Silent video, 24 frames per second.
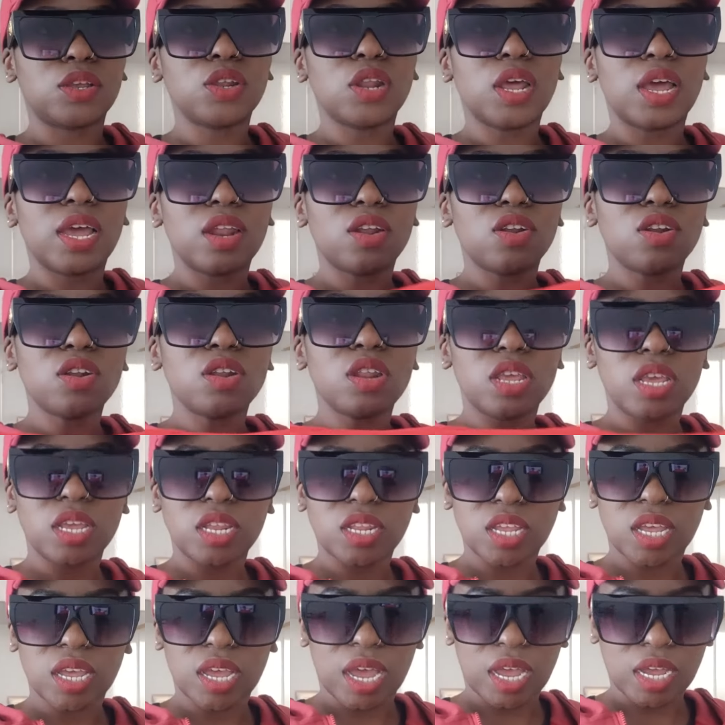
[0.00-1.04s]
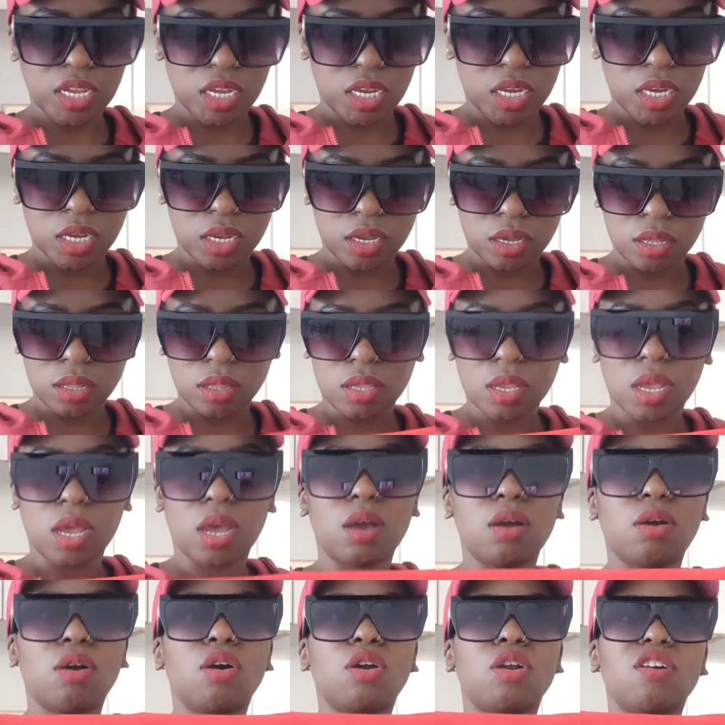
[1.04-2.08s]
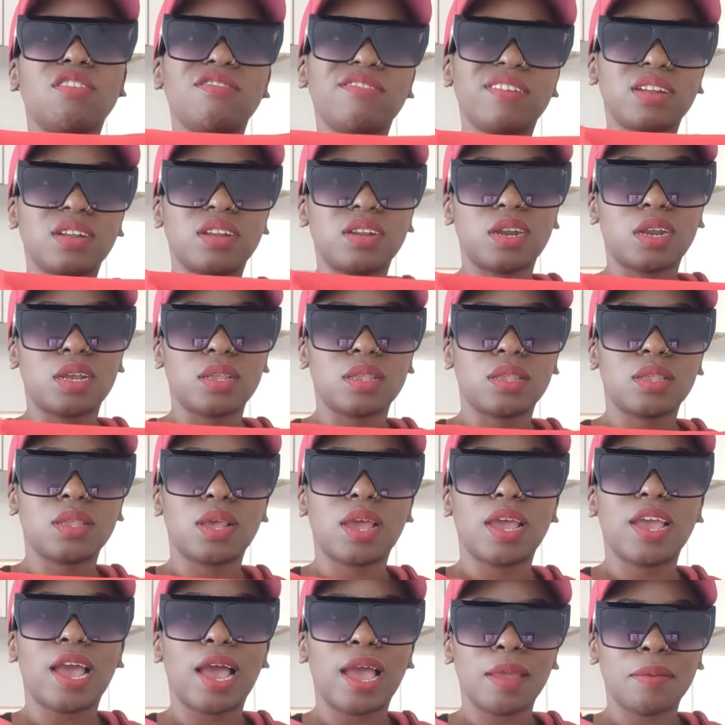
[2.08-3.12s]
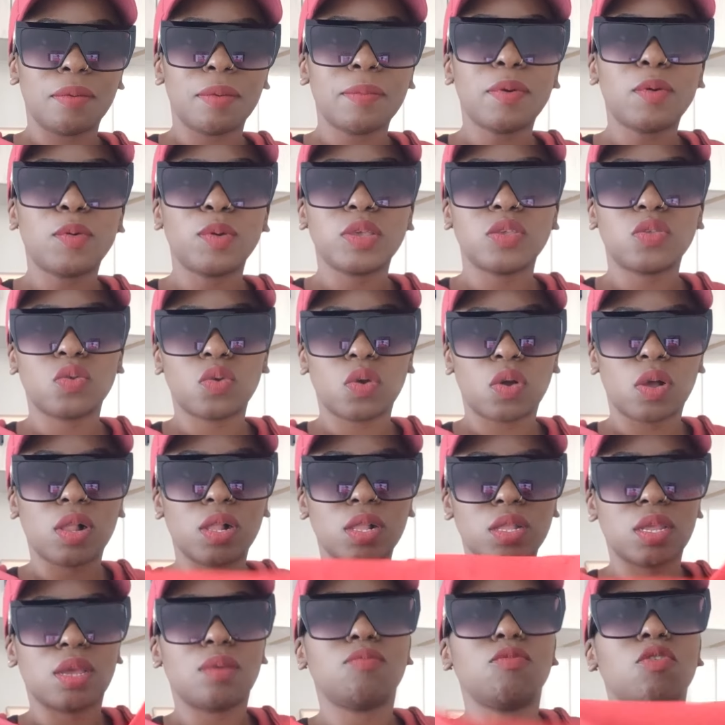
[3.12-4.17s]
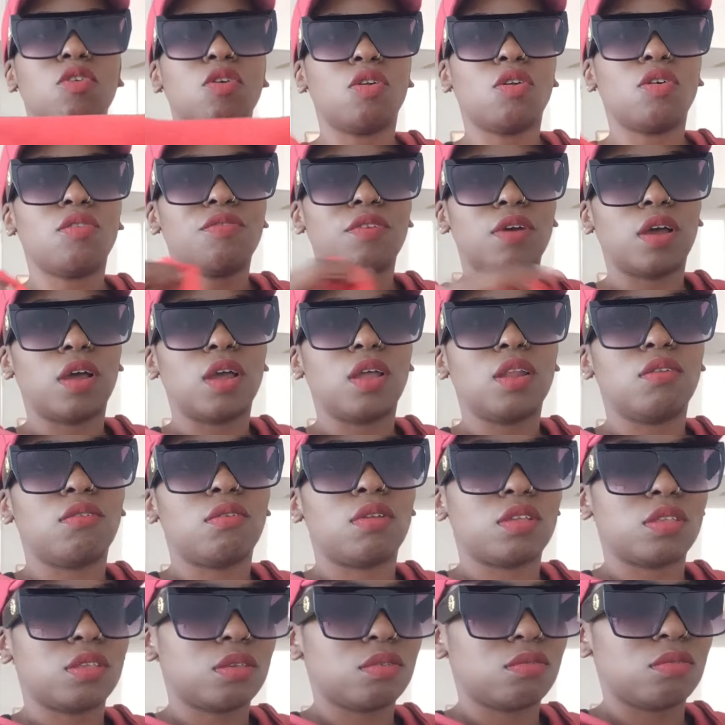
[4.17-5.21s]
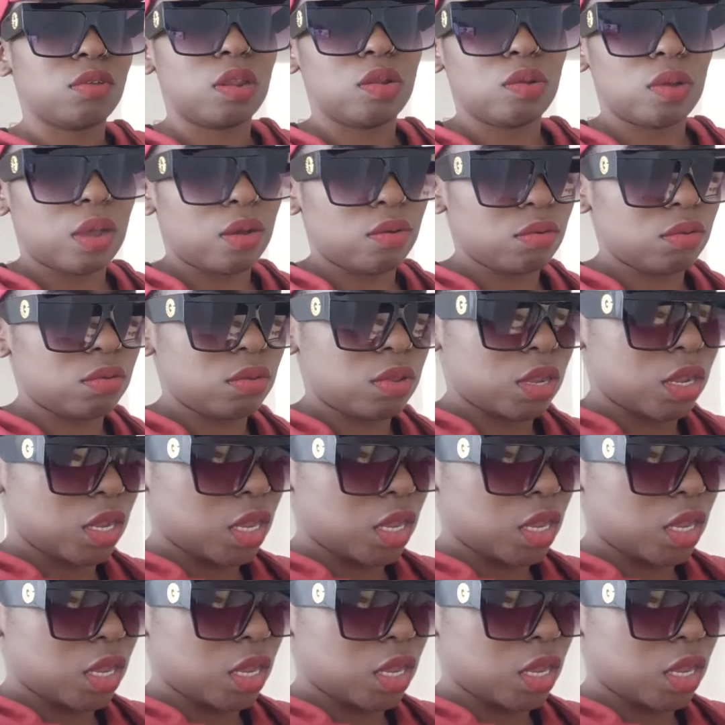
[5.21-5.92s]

I don't know, it's a gorofa dress. I remember we used to call them gorofa dresses when I was a